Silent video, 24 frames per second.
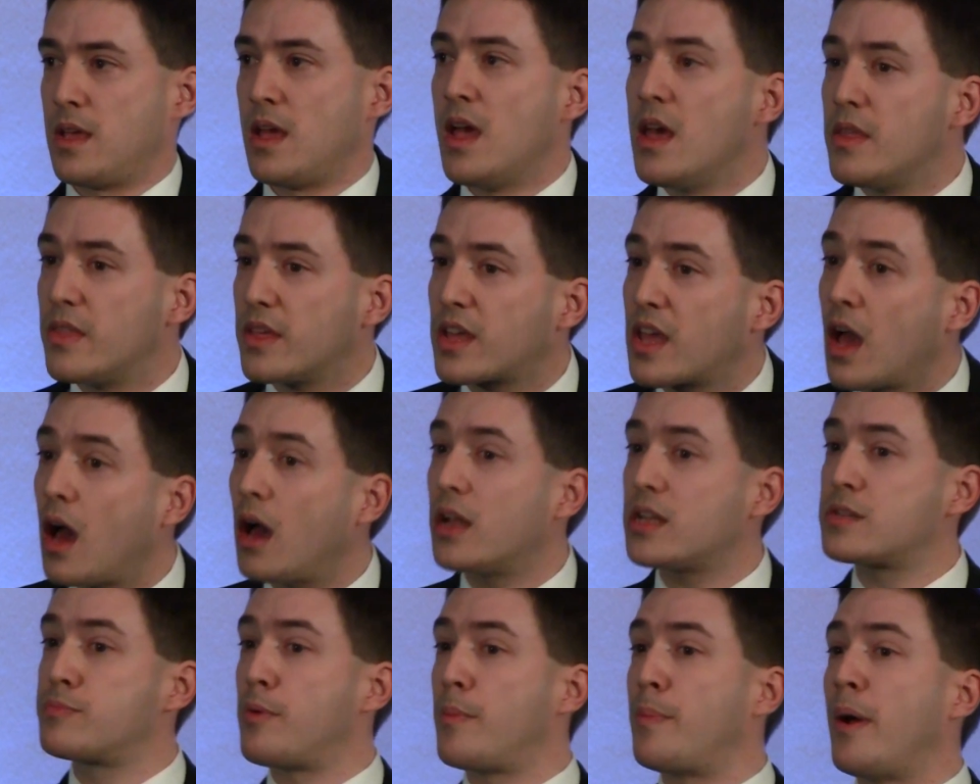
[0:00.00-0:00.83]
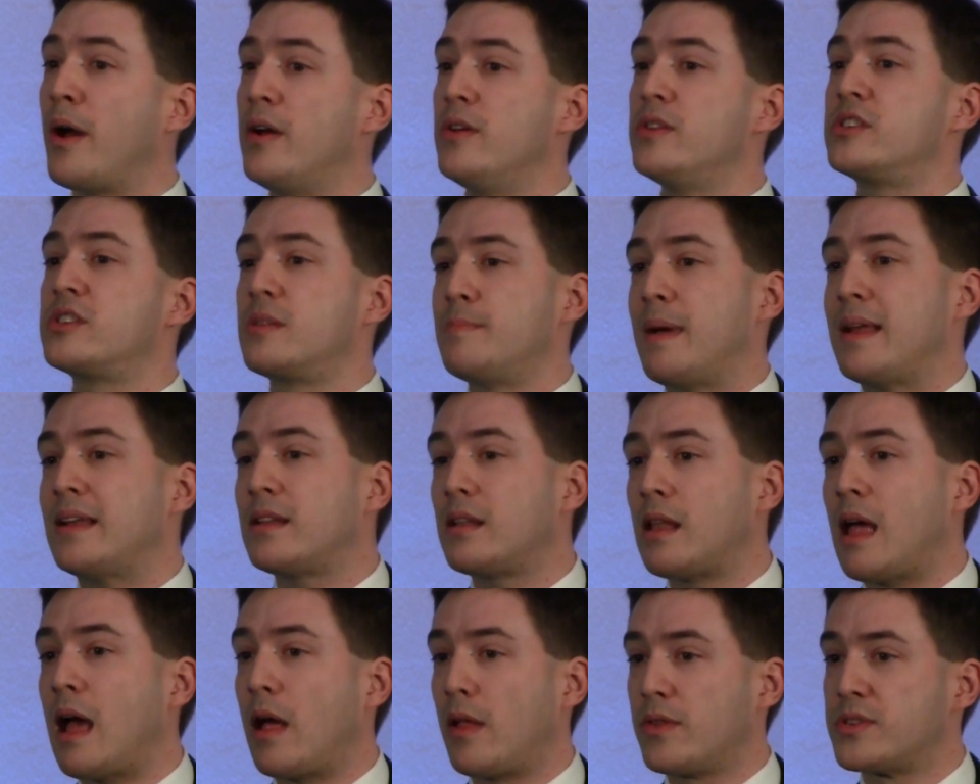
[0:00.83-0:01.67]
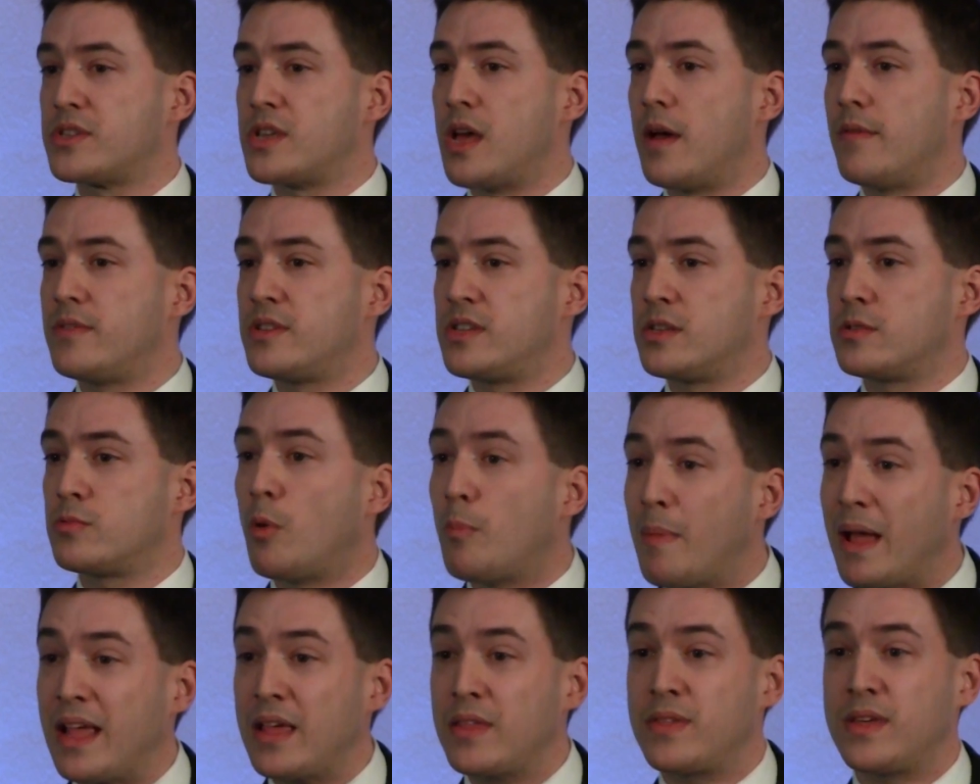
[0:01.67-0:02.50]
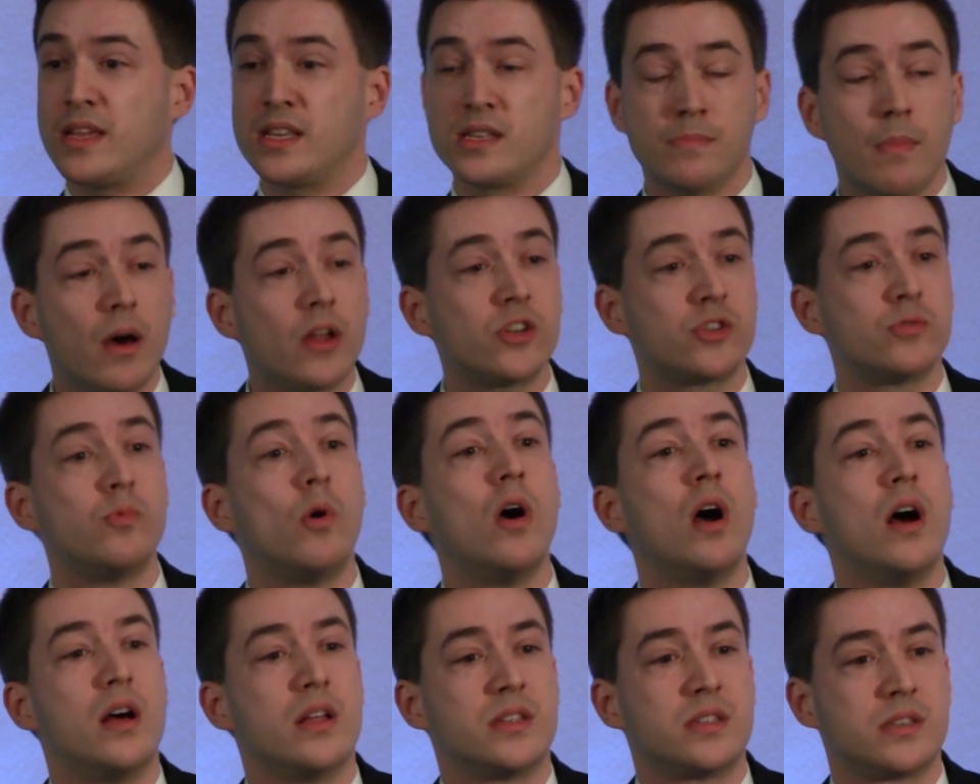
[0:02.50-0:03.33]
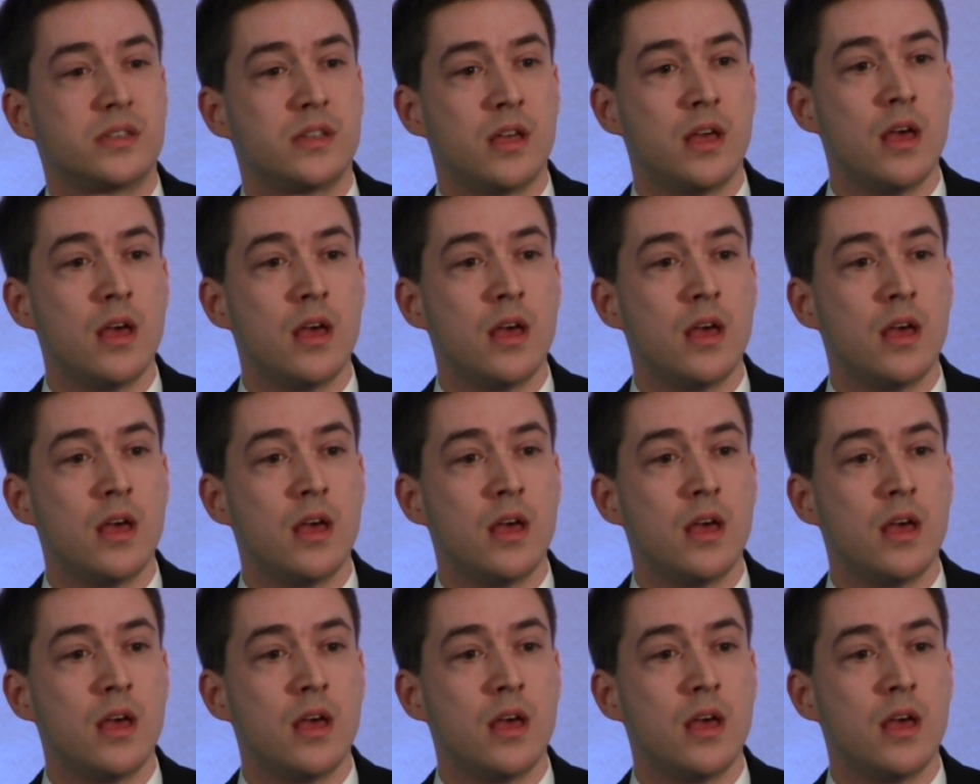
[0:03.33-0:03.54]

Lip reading: The cuts proposed to mental health services will make things much worse,